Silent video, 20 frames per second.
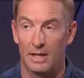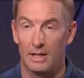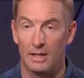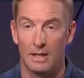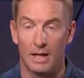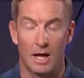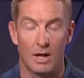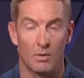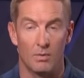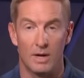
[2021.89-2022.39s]
in a
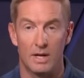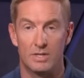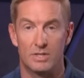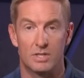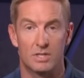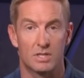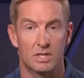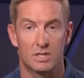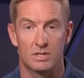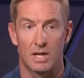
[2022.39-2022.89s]
lot of ways
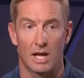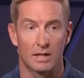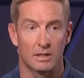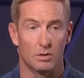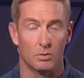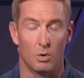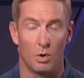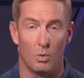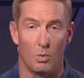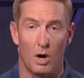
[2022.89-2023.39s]
is
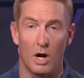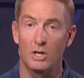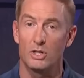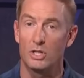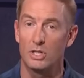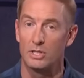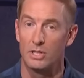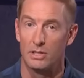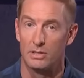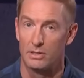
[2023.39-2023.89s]
exactly what
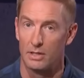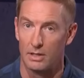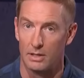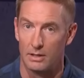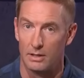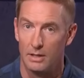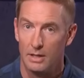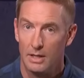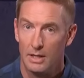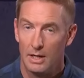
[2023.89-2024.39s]
Washington did